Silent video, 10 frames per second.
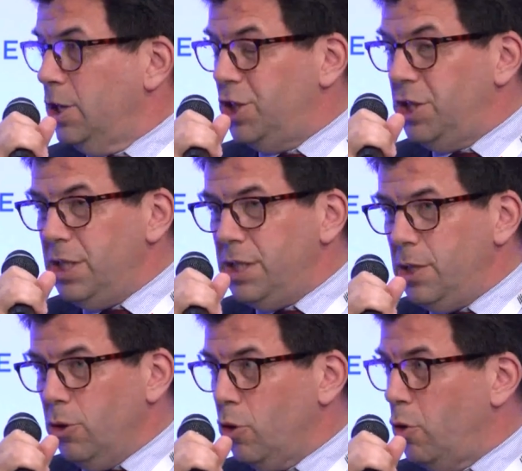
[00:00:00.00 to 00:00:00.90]

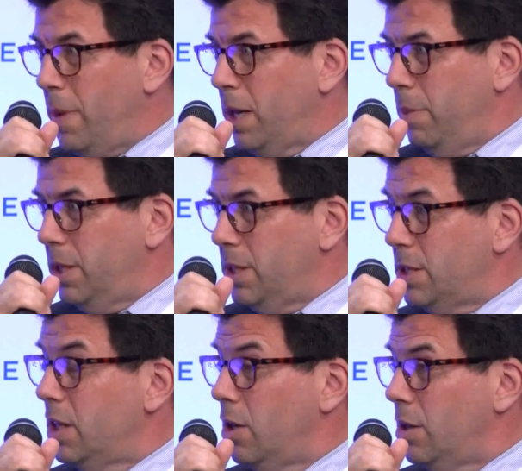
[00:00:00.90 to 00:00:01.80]
GCC on a combined basis in,